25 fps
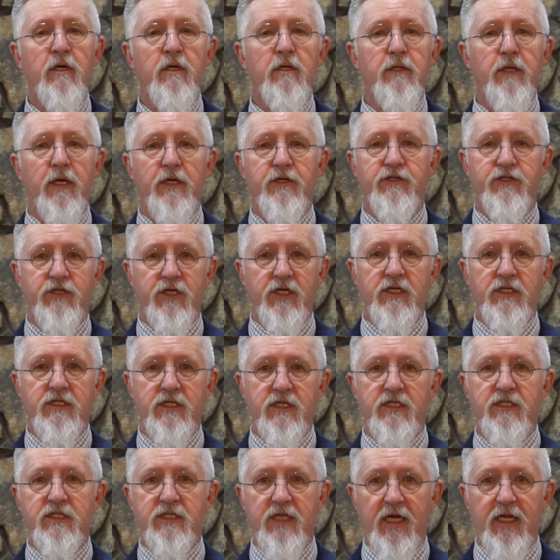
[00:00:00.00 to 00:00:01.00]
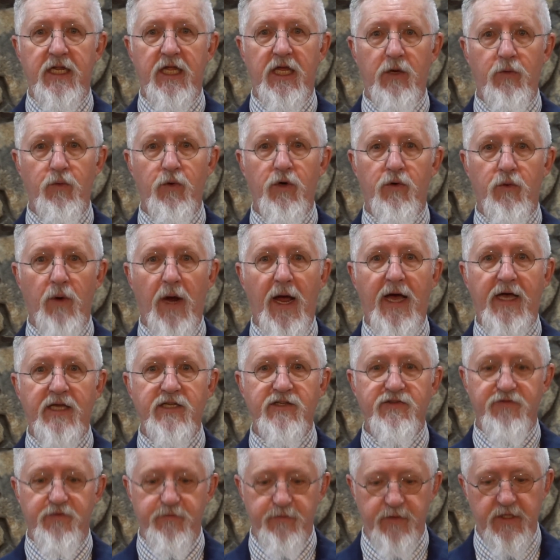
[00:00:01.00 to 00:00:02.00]
that Jesus said he would rise
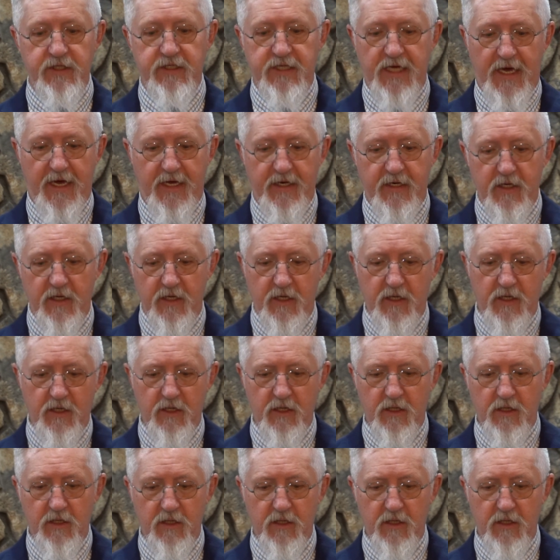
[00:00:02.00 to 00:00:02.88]
from the dead,